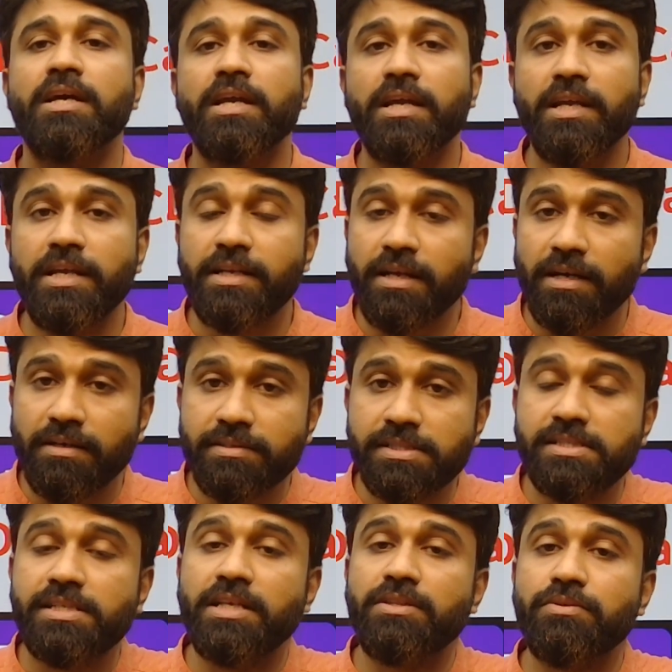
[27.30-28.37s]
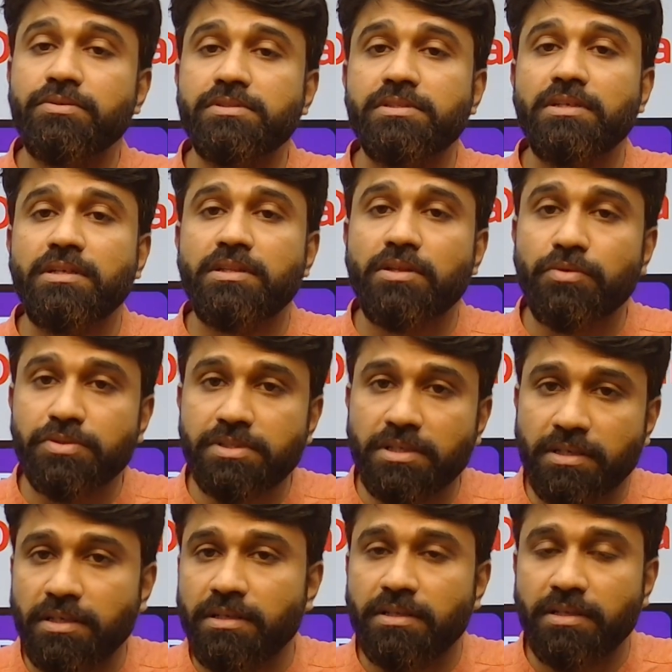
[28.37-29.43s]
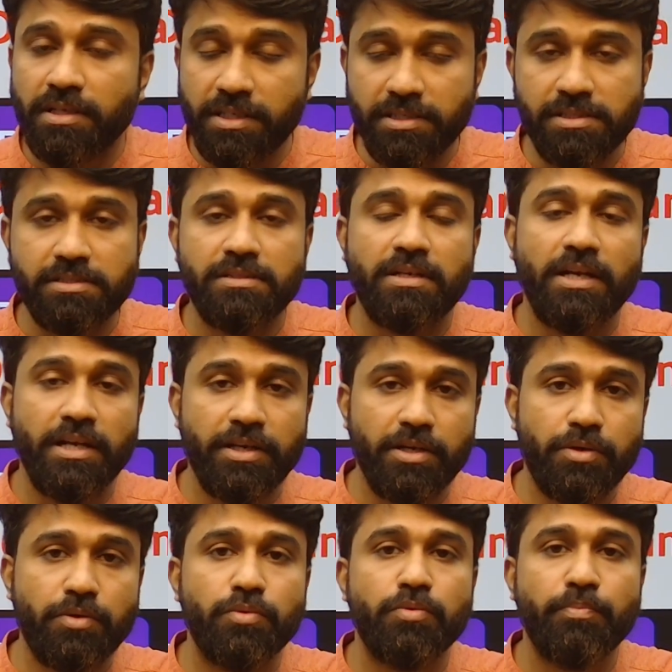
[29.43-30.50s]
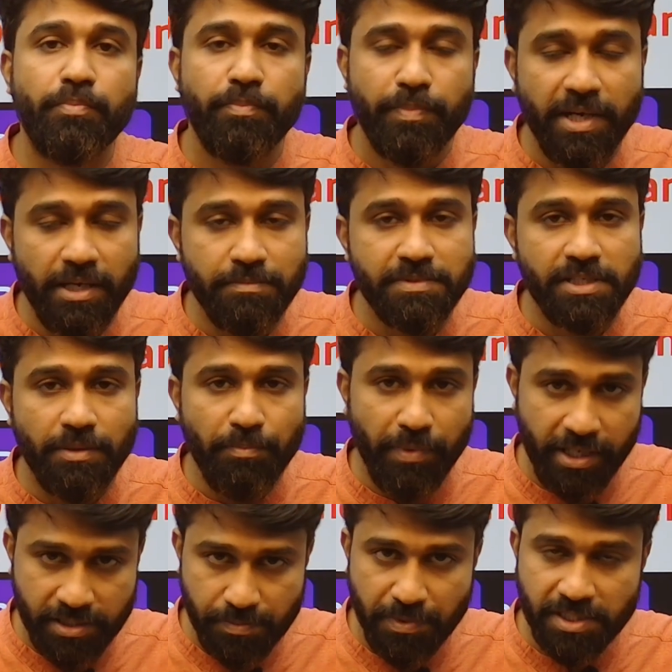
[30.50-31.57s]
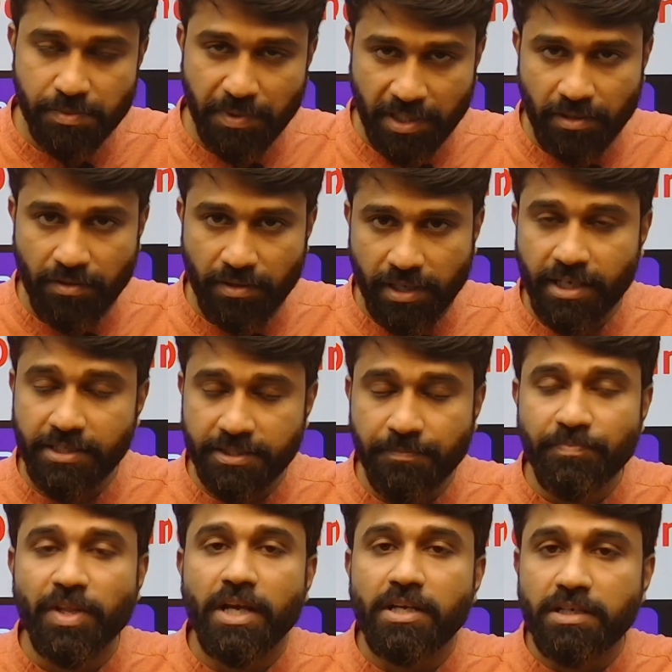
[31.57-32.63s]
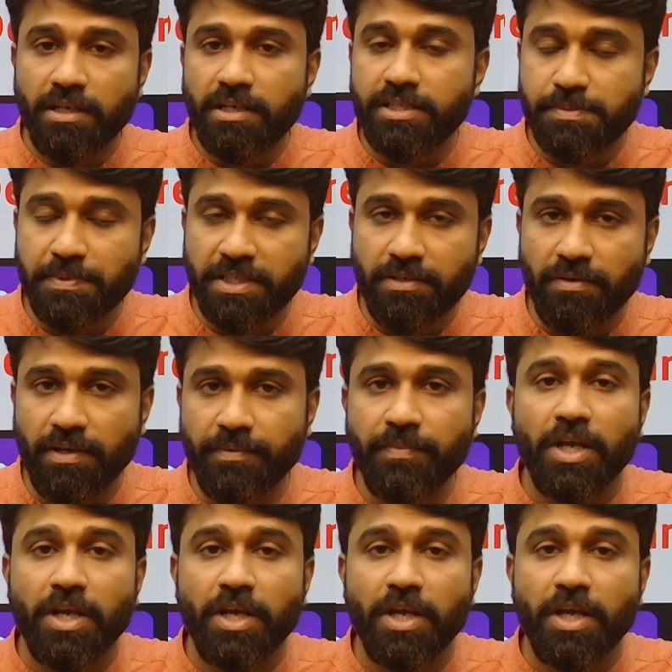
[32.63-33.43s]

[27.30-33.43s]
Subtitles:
it covers 10,000, 1000, that is related to prelims and mains perspective, right, respectively.